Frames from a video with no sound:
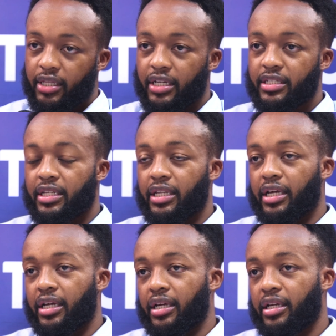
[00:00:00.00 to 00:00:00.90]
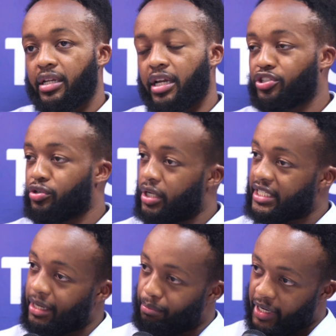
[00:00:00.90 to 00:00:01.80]
that's in the National
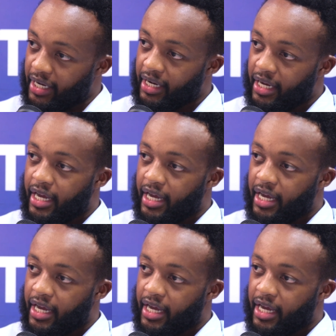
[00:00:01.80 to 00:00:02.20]
Assembly,